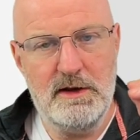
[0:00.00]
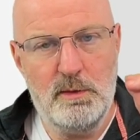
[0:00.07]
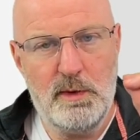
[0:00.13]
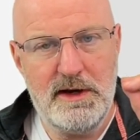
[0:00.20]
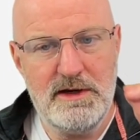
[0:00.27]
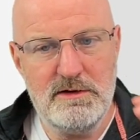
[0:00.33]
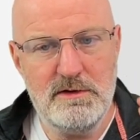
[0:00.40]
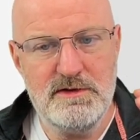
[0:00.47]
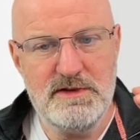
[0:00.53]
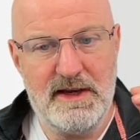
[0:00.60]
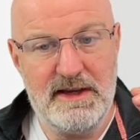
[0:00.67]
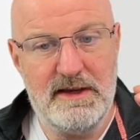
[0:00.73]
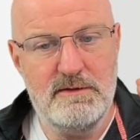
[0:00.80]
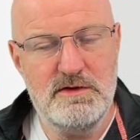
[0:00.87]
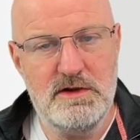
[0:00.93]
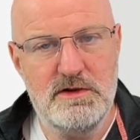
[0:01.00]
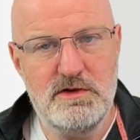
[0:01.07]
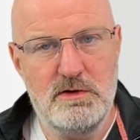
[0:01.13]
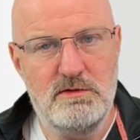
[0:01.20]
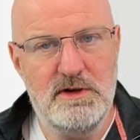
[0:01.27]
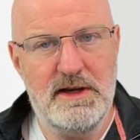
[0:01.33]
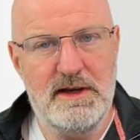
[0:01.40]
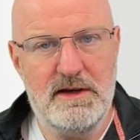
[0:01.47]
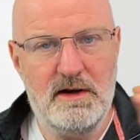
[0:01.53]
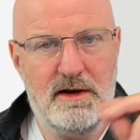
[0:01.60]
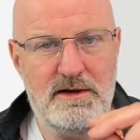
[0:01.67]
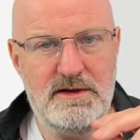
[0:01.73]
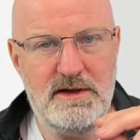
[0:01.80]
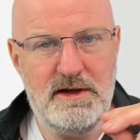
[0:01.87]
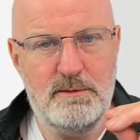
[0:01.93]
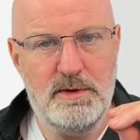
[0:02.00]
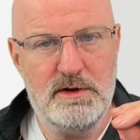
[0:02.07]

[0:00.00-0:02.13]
And the way it does that, it gives its unique ID,